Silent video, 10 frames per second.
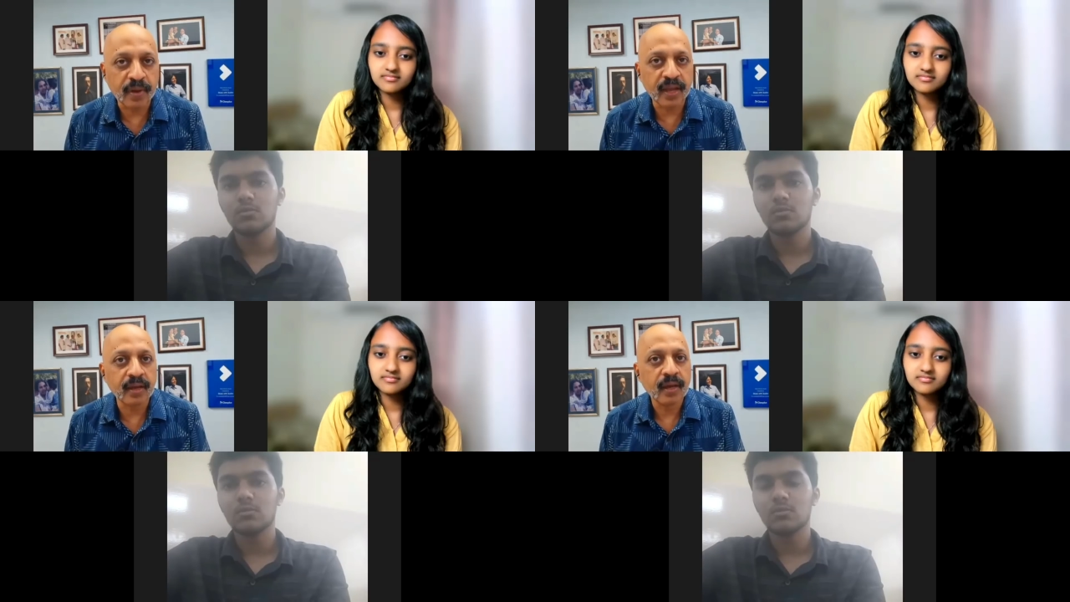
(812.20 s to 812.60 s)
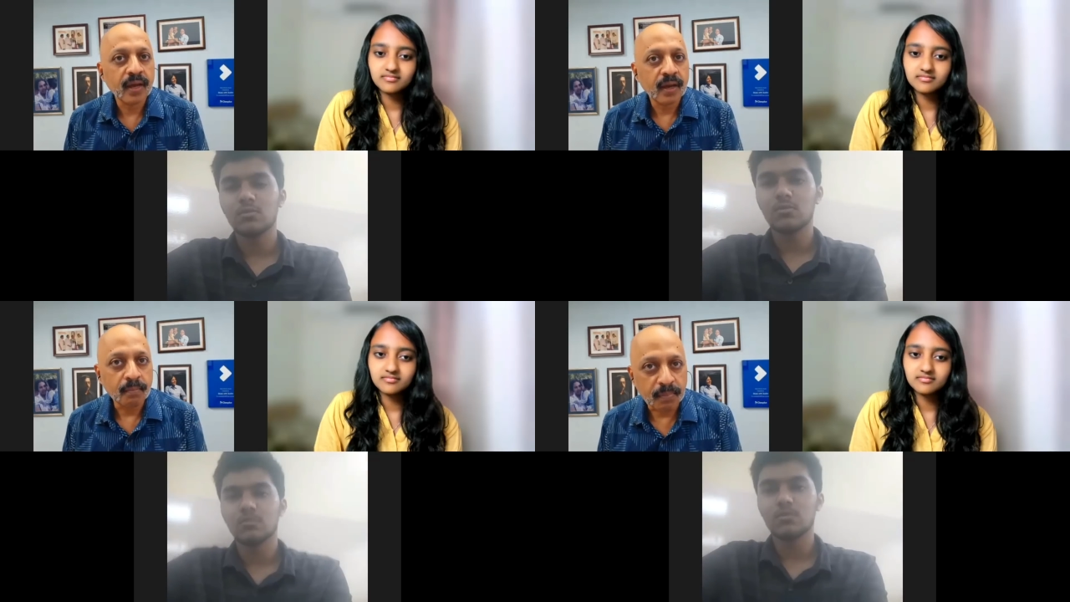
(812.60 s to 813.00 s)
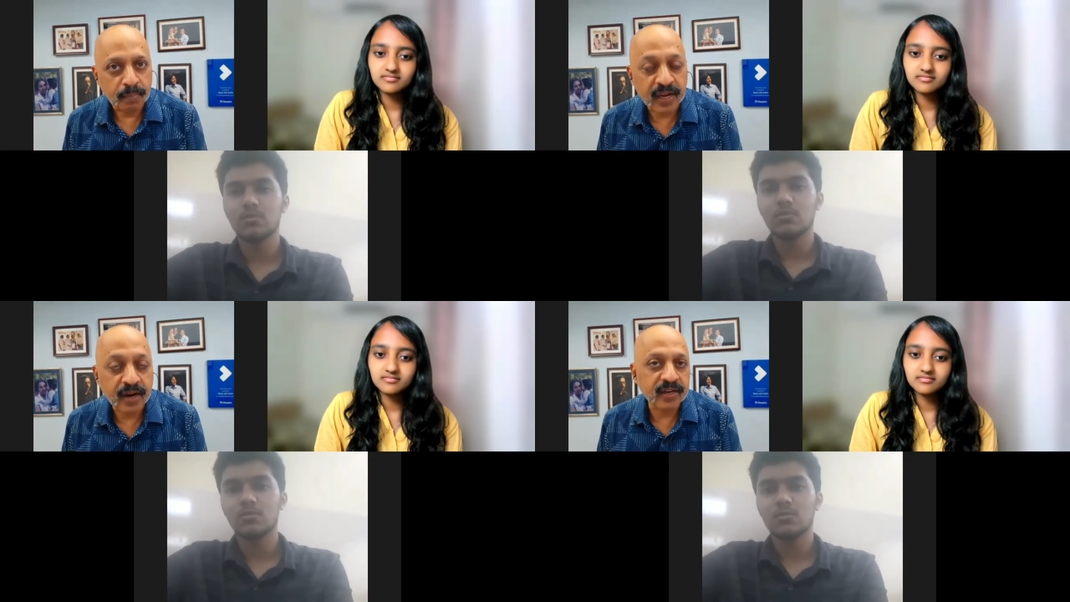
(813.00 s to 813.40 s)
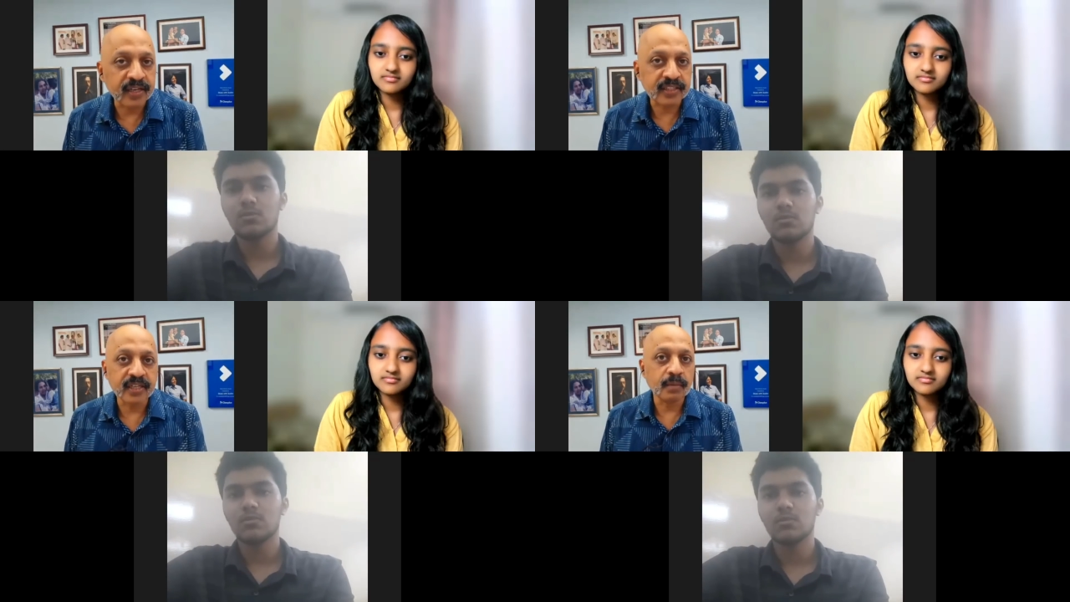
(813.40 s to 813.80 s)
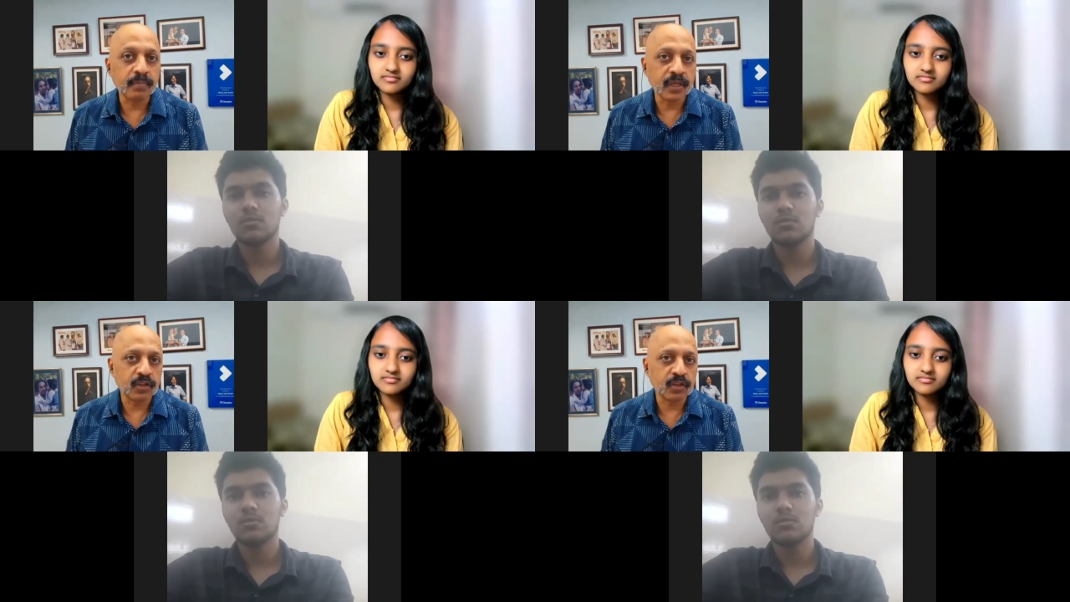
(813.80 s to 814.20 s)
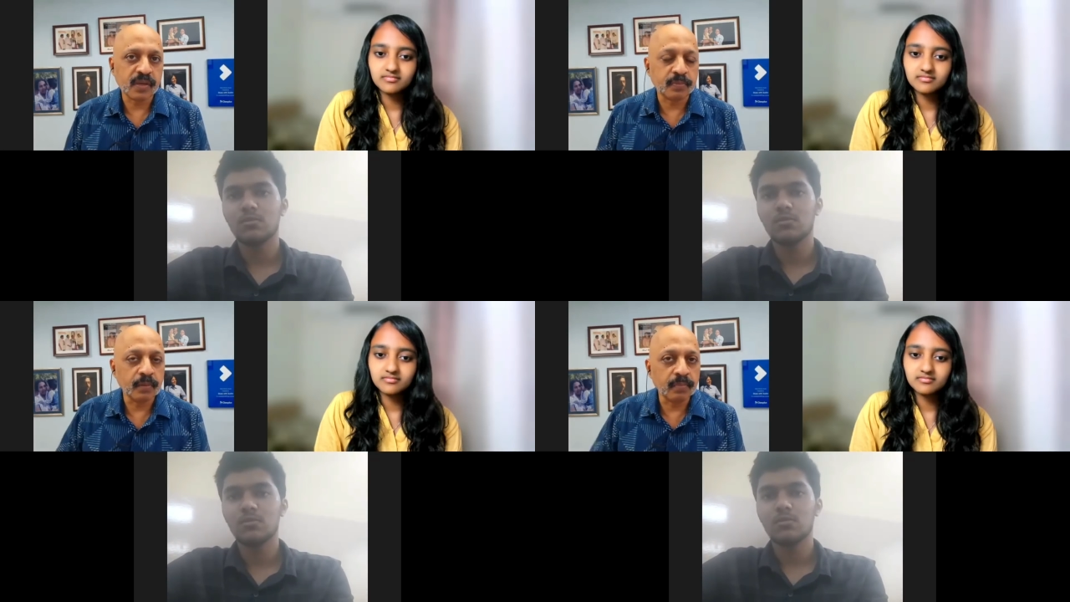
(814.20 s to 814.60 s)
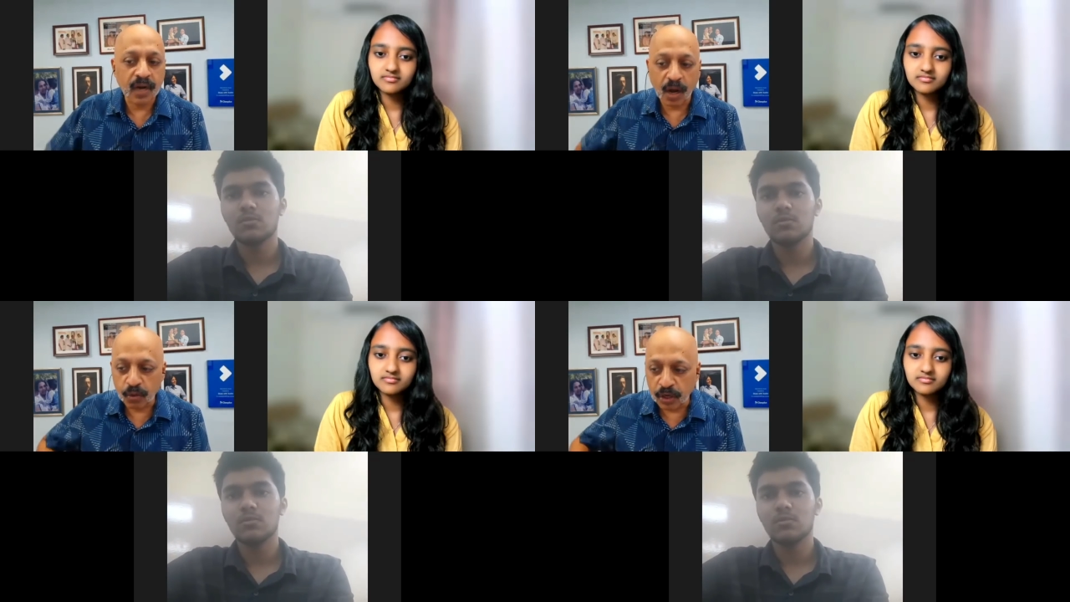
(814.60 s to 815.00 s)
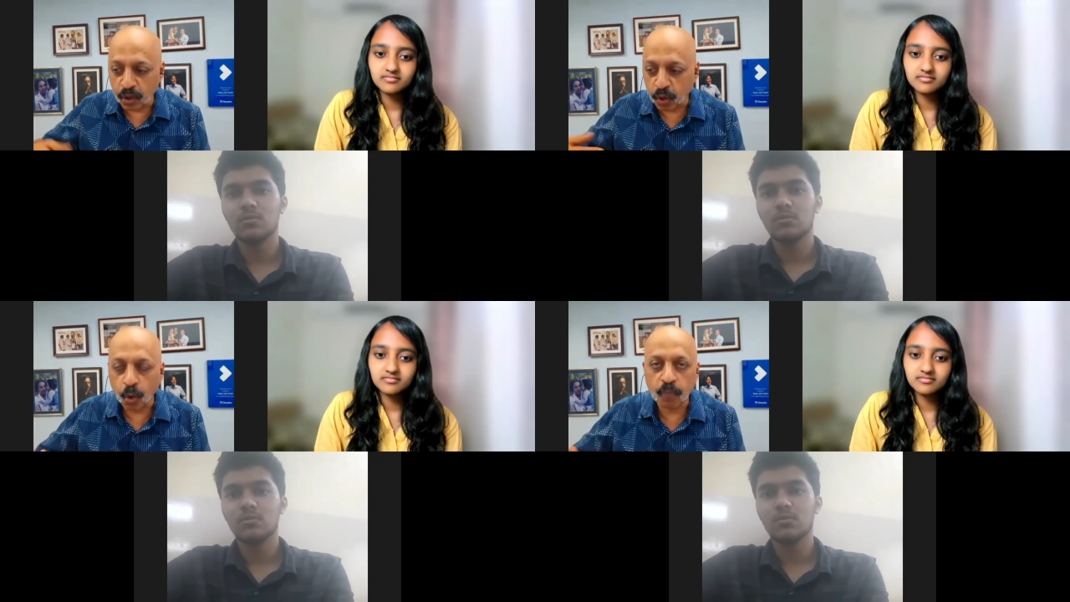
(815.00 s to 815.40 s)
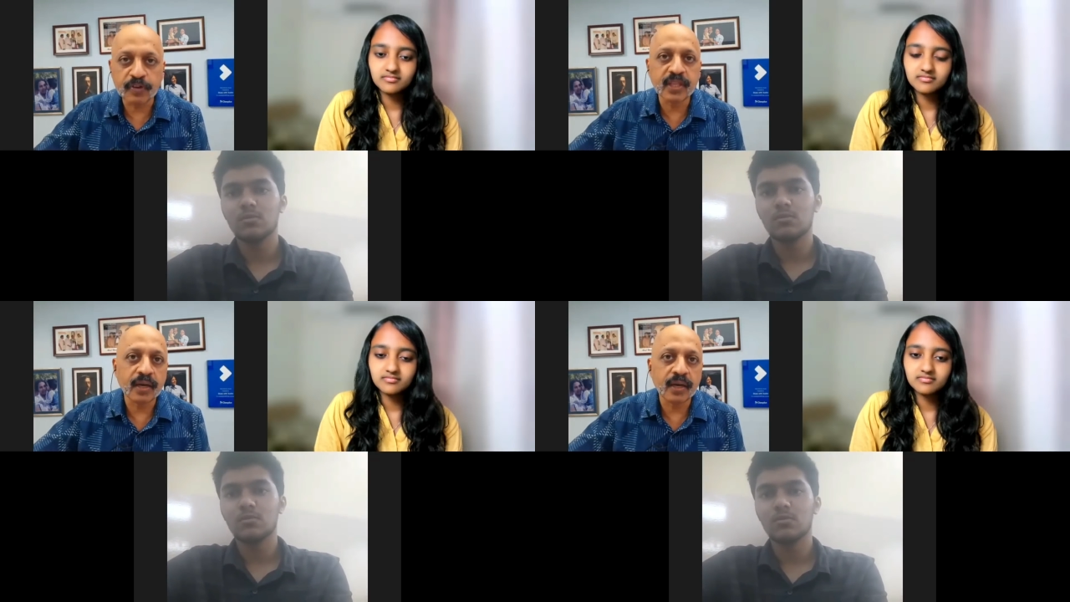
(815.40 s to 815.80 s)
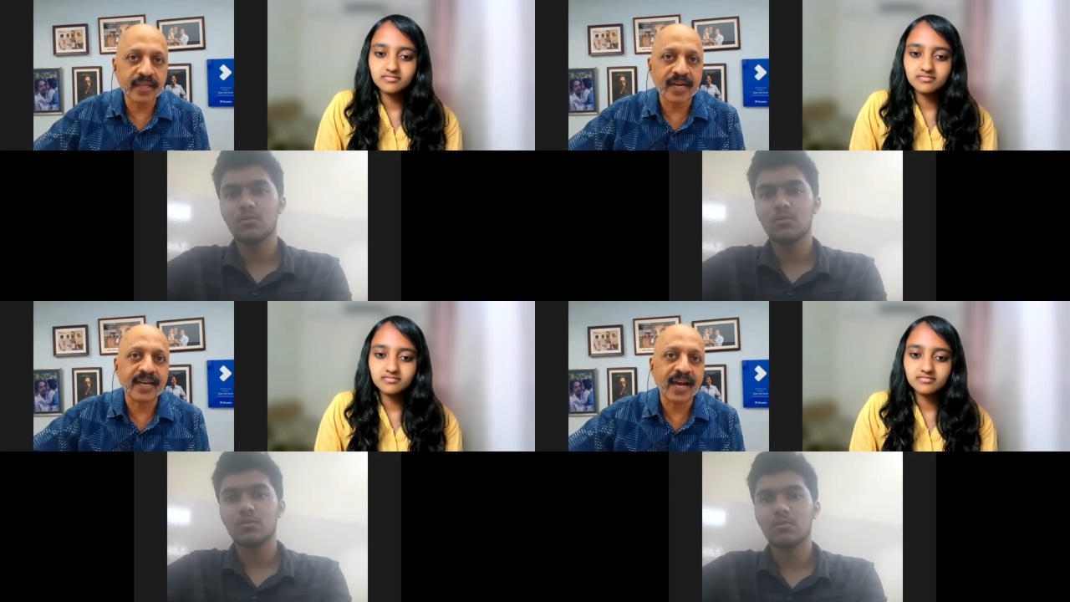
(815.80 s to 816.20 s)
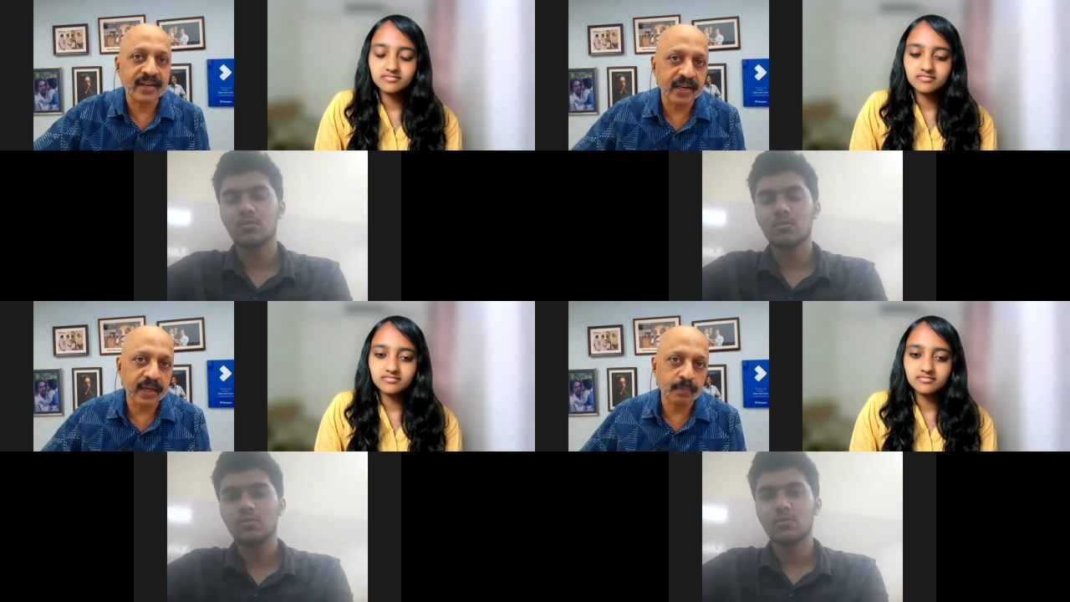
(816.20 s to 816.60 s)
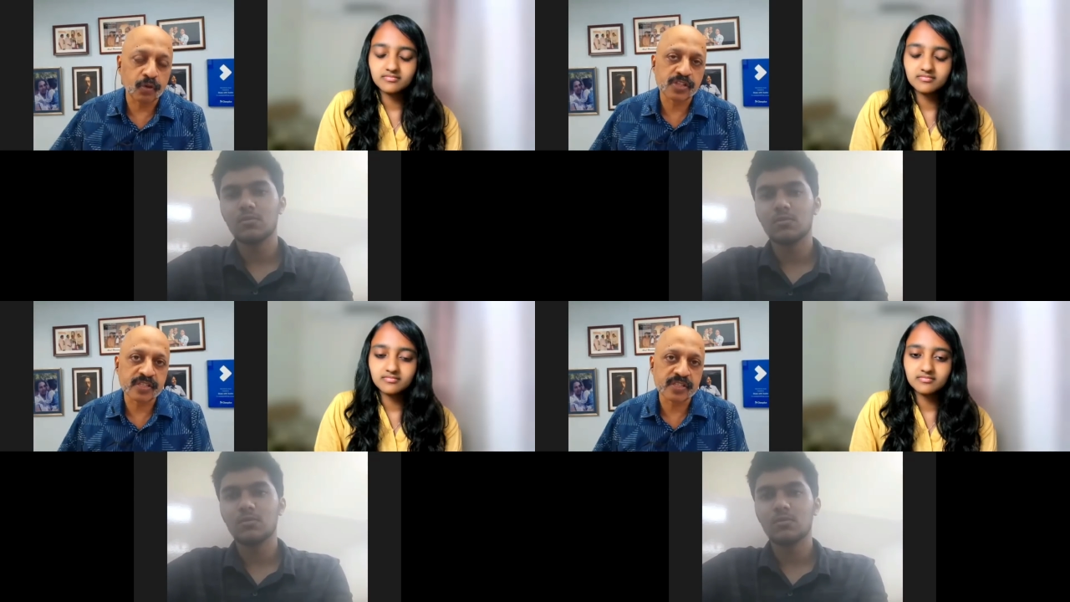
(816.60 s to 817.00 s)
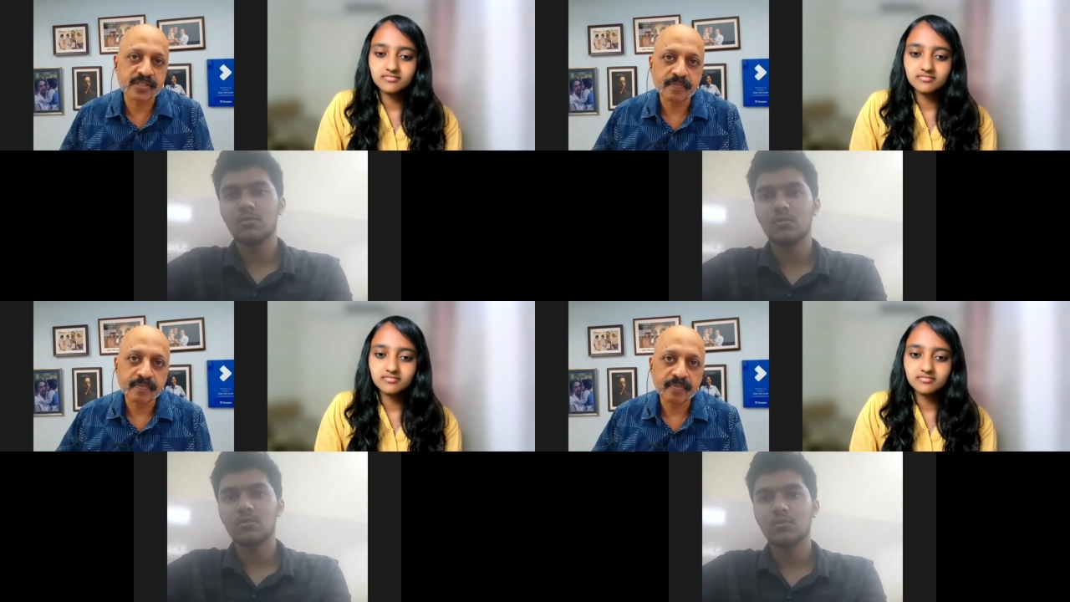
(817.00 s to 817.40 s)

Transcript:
Speaker 1: May, being conducted in the month of September? How did you cope with the entire delay process?